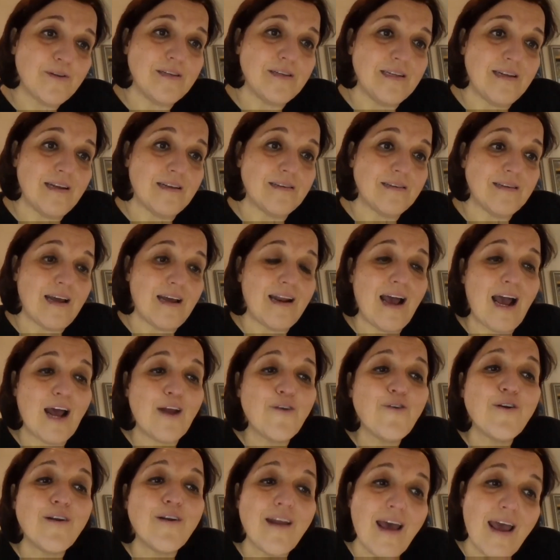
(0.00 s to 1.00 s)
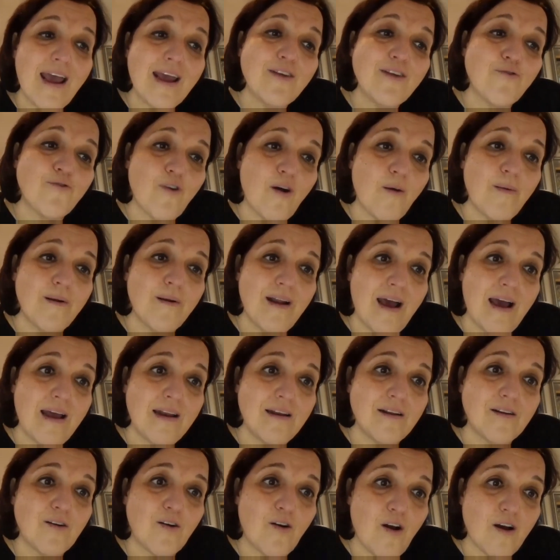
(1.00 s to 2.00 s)
He had mm. done one hundred eight Robben
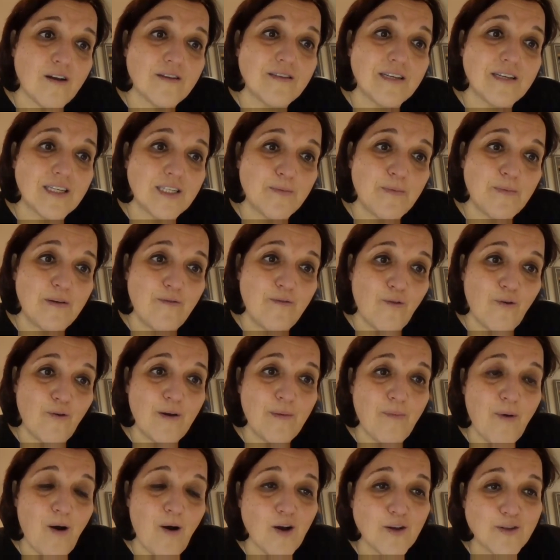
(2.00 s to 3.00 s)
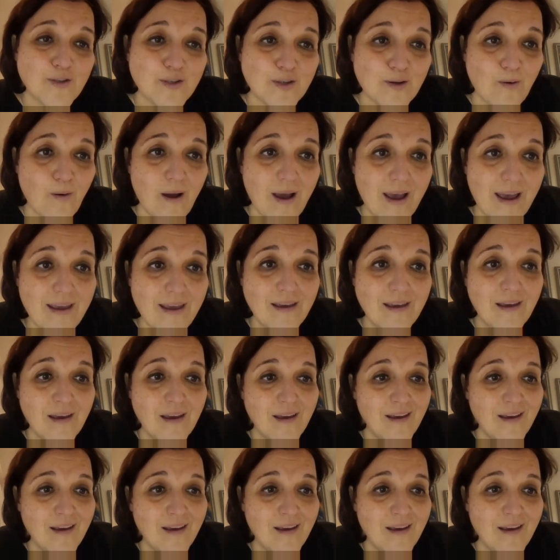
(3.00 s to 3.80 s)
Island crossings before he passed away.